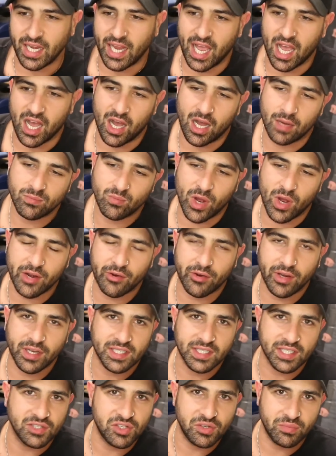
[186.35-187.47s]
Now, I'm wondering,
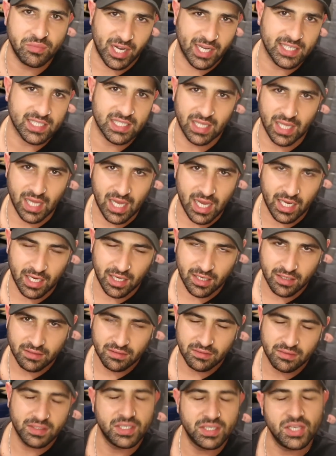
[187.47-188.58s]
did you buy Solana?
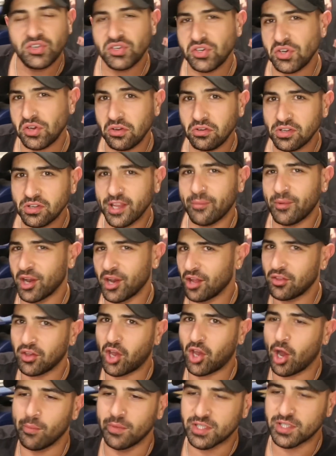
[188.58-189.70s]
Did you? Let me know in the
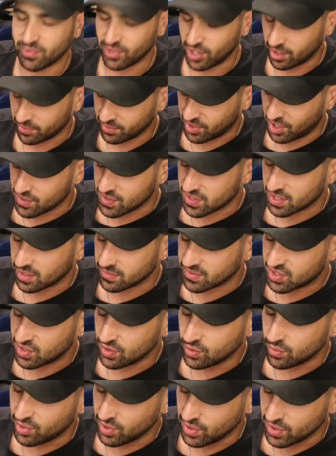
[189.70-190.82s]
comments below. I'm curious. I'm
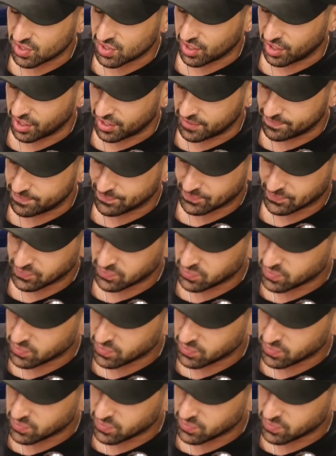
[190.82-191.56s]
still bullish on it.